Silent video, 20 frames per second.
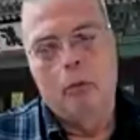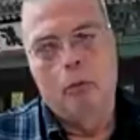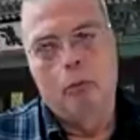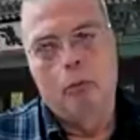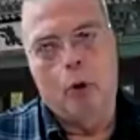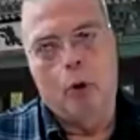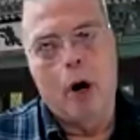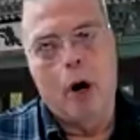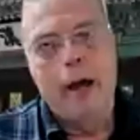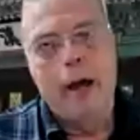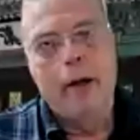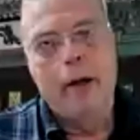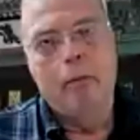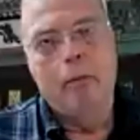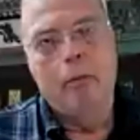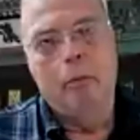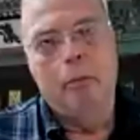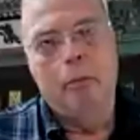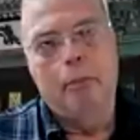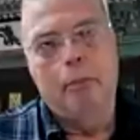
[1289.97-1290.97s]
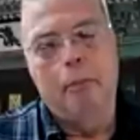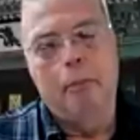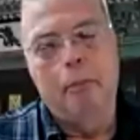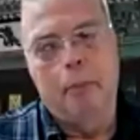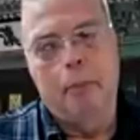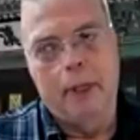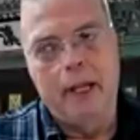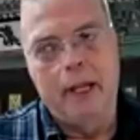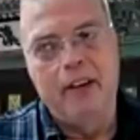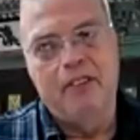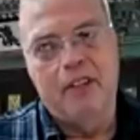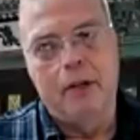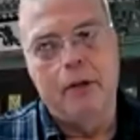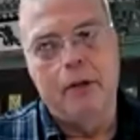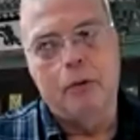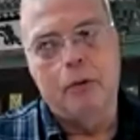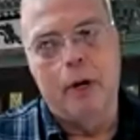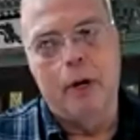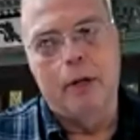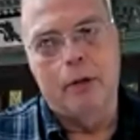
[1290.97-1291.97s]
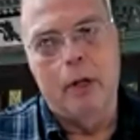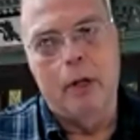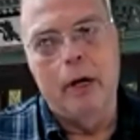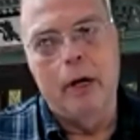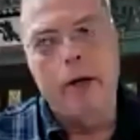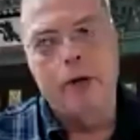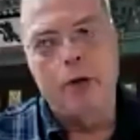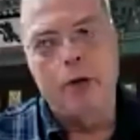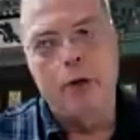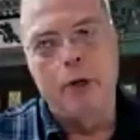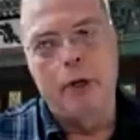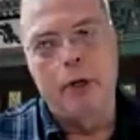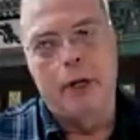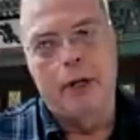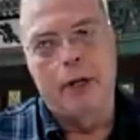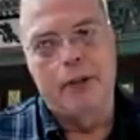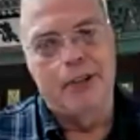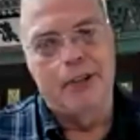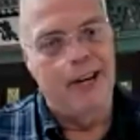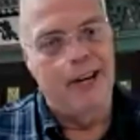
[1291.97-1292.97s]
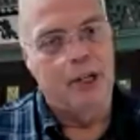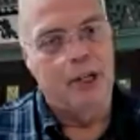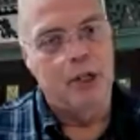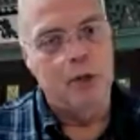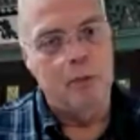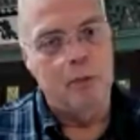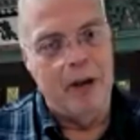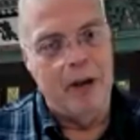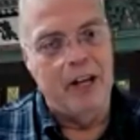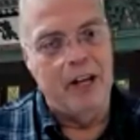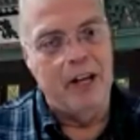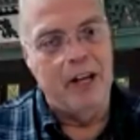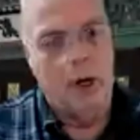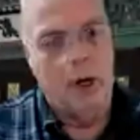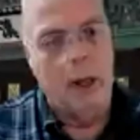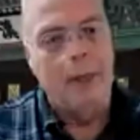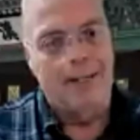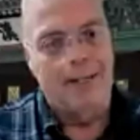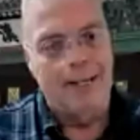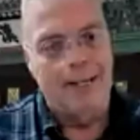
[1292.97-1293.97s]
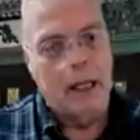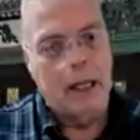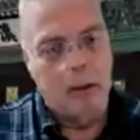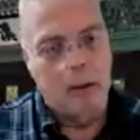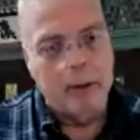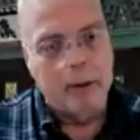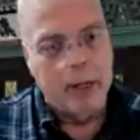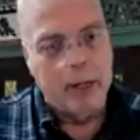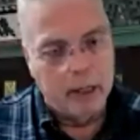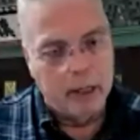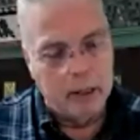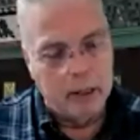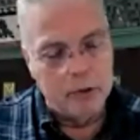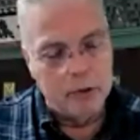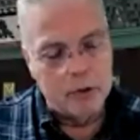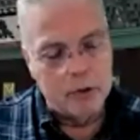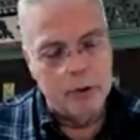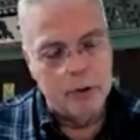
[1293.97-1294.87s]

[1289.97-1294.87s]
Bryant believes his translation is an expansion on the title page,